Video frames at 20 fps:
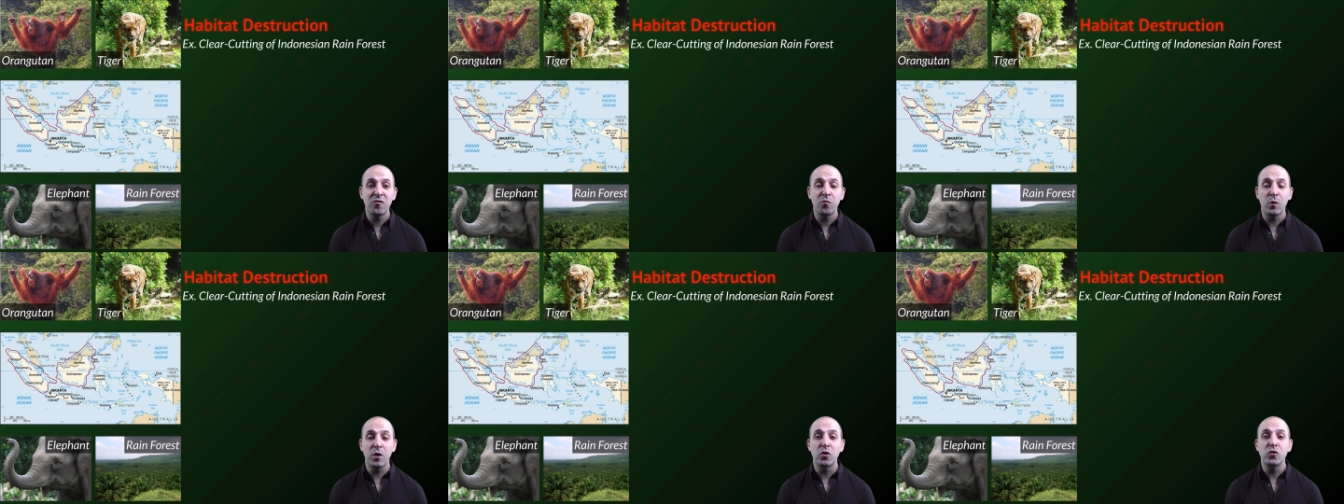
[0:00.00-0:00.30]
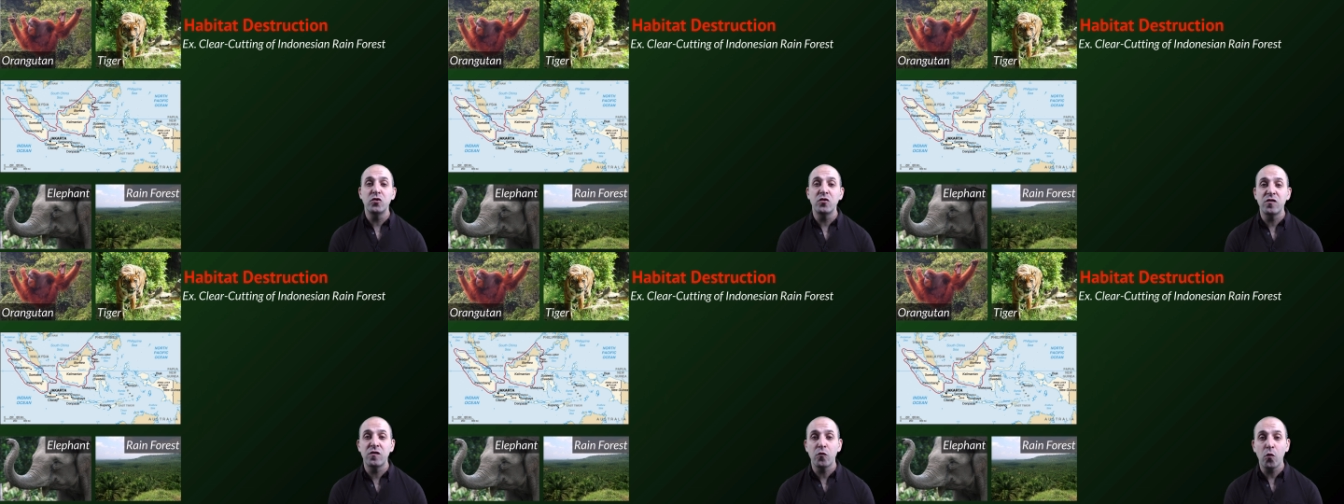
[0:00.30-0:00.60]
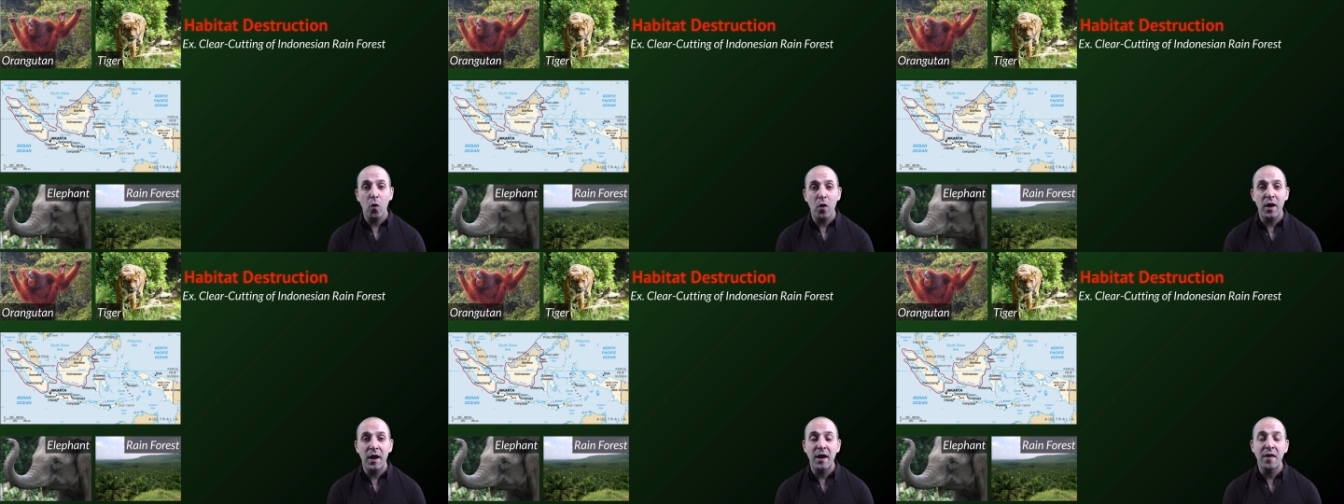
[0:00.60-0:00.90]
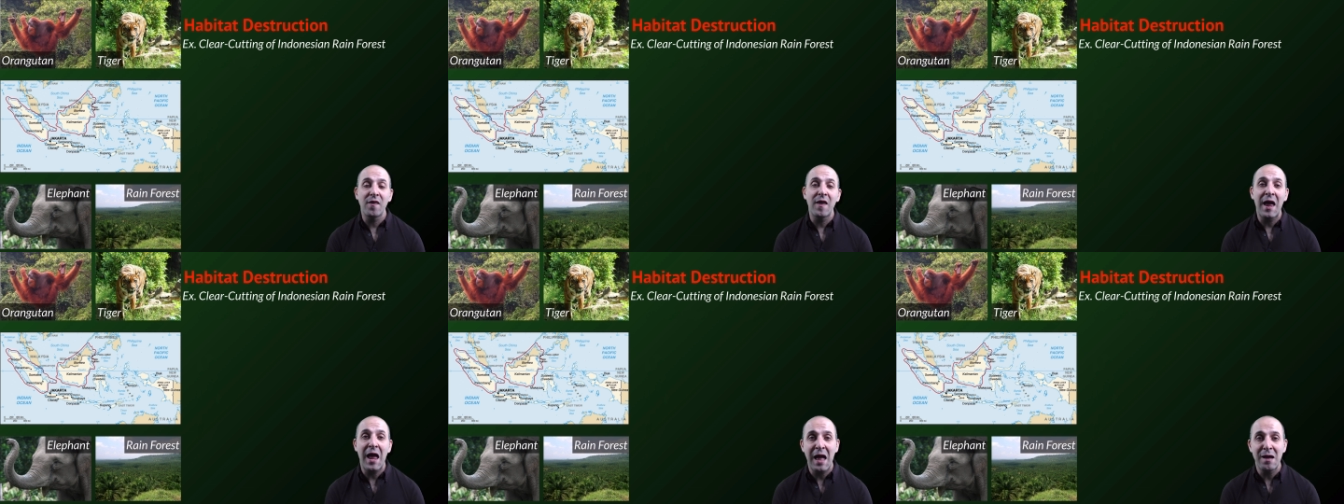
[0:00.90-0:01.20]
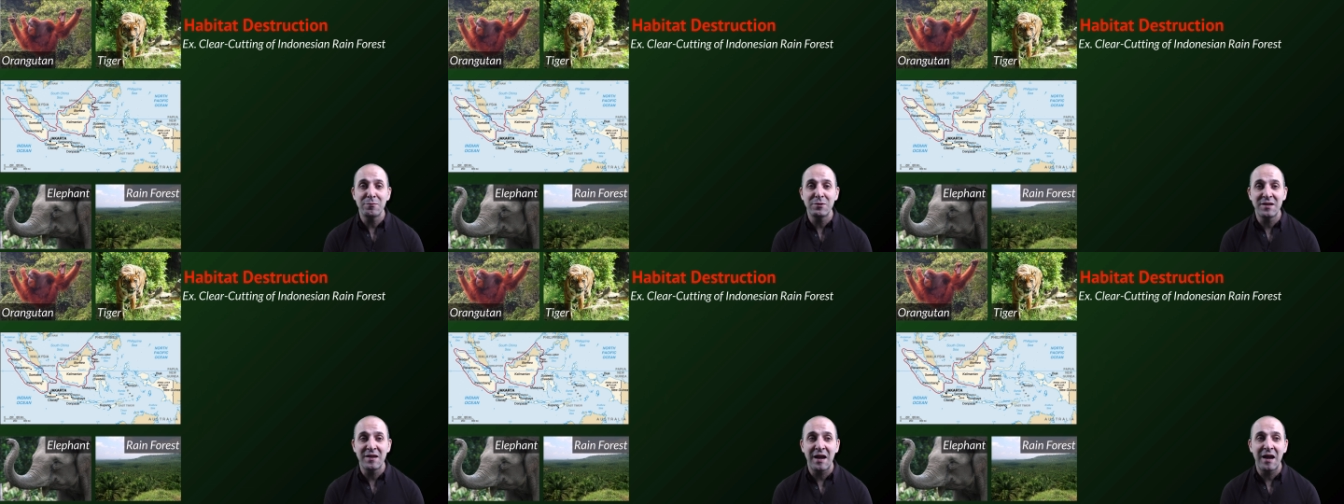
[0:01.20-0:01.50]
we are destroying the
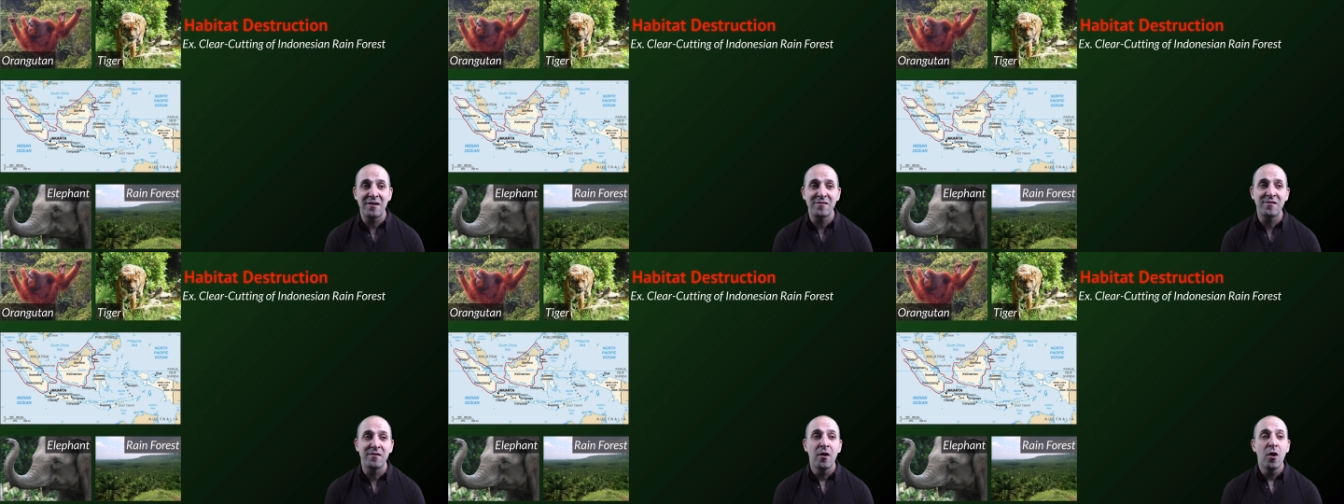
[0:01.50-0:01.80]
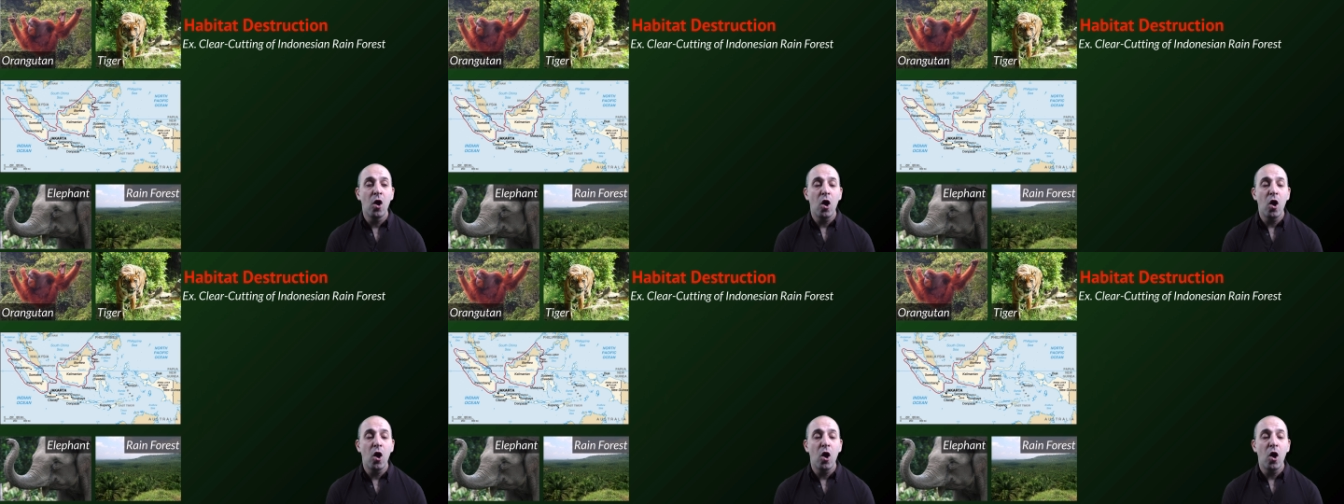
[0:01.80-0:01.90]
habitats